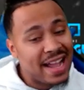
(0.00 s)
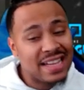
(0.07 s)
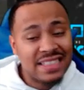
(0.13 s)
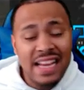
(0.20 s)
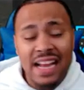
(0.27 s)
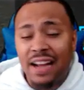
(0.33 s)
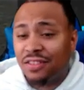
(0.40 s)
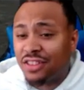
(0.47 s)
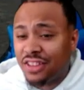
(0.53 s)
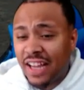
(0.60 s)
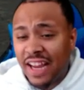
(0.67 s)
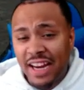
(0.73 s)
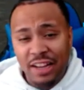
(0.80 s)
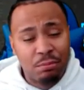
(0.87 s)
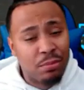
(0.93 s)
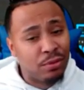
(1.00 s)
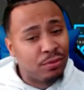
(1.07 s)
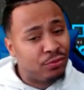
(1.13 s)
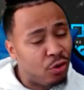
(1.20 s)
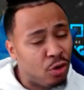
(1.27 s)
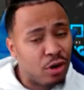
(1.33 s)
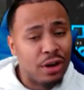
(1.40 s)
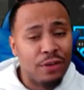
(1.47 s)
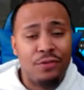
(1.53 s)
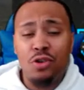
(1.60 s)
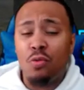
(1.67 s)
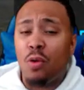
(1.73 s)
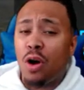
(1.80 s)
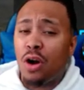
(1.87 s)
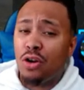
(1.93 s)
as I've stated before, if
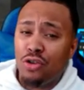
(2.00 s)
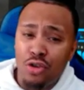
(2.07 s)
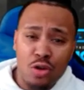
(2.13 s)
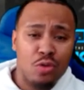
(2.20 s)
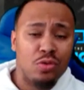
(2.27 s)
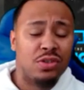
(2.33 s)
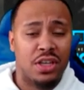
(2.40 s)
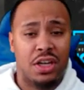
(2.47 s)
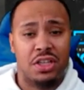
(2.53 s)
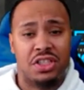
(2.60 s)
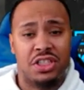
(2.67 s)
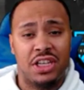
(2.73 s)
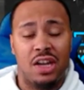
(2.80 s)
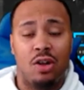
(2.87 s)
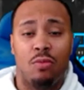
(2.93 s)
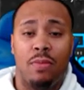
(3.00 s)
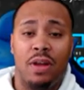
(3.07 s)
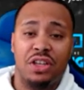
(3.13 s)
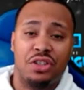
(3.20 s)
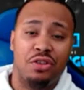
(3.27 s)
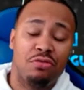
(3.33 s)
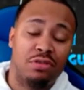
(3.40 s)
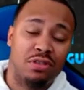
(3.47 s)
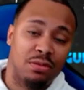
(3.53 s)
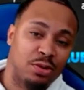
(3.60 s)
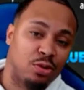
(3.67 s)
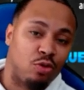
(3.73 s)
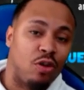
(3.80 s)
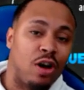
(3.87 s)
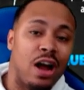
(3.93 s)
you are new to the channel, make sure you
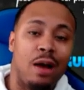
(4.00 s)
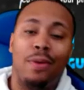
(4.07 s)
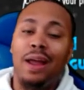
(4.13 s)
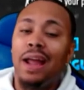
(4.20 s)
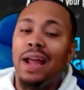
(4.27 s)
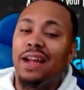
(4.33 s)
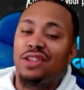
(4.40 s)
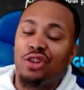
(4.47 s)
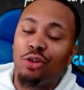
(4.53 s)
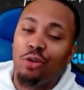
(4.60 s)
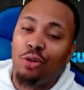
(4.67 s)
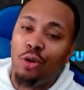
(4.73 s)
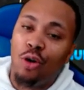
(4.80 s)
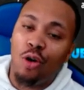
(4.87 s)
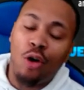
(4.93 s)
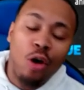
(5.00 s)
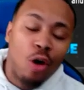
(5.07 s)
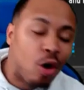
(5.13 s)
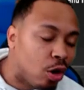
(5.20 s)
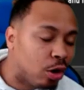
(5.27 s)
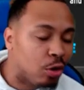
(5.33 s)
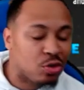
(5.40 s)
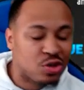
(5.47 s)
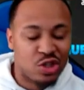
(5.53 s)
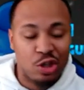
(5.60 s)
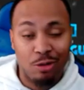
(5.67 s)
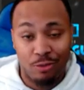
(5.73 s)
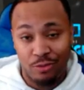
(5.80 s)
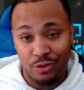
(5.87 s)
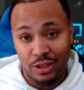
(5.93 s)
subscribe and turn on all those
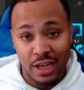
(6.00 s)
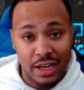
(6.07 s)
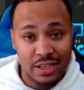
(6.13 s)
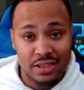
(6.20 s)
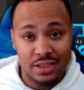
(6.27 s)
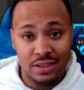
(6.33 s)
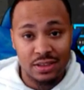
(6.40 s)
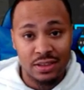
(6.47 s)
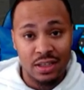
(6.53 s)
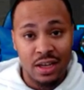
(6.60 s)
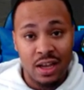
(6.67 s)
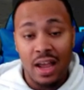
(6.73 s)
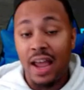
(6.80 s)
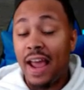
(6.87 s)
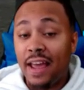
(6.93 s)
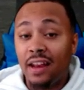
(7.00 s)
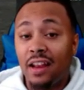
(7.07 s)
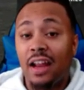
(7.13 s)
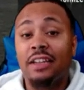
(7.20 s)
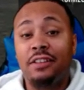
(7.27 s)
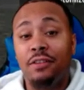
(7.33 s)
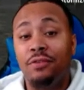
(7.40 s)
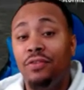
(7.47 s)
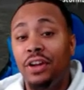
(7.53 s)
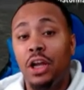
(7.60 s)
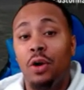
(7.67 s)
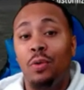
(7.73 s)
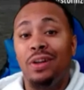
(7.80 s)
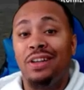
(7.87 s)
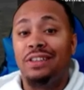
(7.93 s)
notifications. And like the
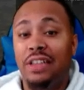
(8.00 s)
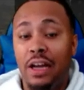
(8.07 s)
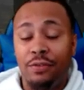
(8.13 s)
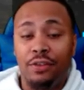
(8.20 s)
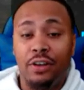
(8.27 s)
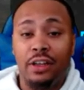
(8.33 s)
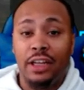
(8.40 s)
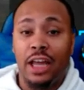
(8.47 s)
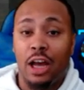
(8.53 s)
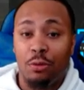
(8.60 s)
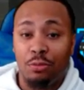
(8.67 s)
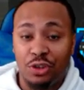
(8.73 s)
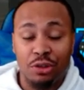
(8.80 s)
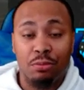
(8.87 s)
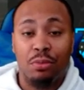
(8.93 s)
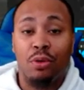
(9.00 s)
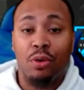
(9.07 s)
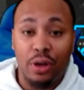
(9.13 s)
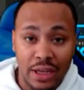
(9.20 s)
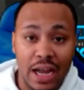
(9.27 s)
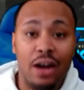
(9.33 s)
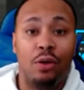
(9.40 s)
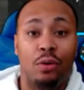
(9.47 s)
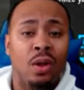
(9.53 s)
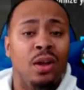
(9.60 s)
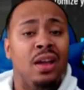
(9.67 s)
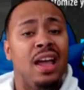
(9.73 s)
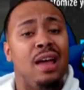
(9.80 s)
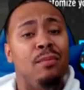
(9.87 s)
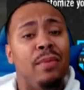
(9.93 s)
video, it definitely helps your boy out.
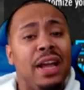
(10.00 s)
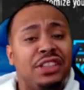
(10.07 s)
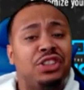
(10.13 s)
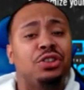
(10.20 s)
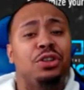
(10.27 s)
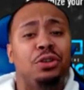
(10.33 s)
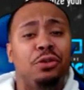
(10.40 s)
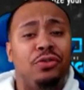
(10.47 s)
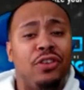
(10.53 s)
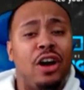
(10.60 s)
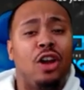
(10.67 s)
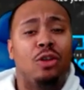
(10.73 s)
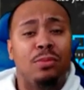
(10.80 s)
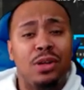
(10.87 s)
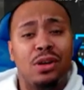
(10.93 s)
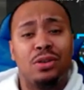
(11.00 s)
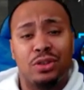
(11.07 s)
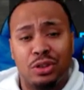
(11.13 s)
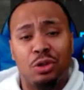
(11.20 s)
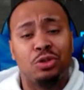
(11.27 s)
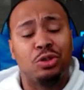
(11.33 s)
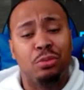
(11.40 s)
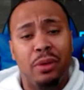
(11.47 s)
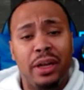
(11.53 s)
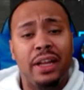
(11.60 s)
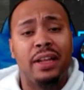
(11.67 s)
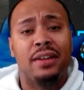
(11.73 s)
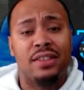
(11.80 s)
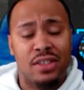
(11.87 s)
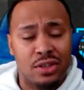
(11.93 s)
And make sure you follow me on social
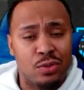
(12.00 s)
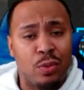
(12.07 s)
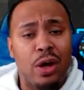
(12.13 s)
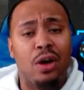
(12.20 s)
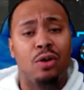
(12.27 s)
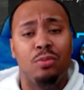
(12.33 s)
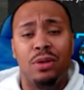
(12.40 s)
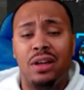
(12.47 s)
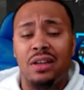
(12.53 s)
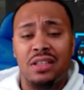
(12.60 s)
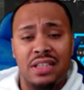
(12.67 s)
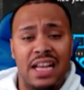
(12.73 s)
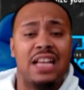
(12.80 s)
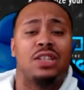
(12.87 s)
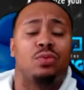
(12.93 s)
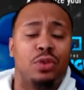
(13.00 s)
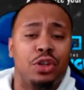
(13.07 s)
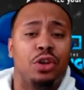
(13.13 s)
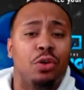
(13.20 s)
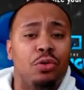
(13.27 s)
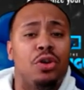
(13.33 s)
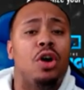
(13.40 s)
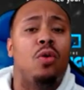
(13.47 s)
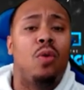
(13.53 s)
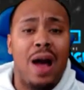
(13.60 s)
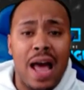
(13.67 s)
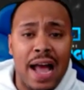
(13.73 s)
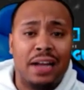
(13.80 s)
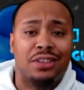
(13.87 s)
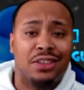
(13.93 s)
medias as well, because that's when you'll know I
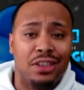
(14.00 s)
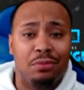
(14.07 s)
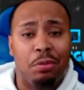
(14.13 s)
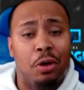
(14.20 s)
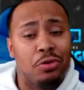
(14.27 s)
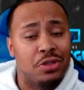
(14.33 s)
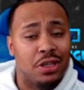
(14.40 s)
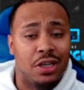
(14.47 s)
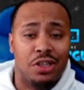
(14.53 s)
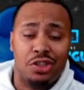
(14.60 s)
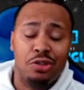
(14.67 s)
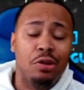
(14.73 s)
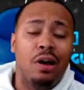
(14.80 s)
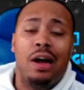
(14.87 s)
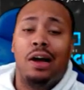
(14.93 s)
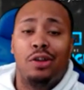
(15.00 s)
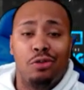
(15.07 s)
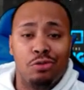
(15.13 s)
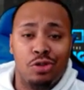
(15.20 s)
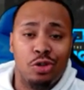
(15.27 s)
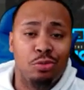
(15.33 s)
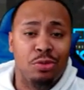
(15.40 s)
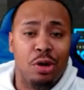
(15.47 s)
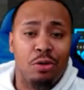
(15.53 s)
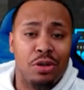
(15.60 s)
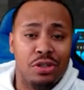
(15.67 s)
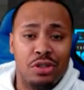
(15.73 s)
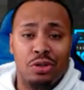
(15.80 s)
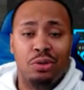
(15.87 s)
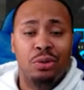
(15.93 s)
actually posted, because you know how YouTube
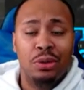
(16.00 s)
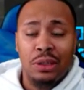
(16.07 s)
noties do.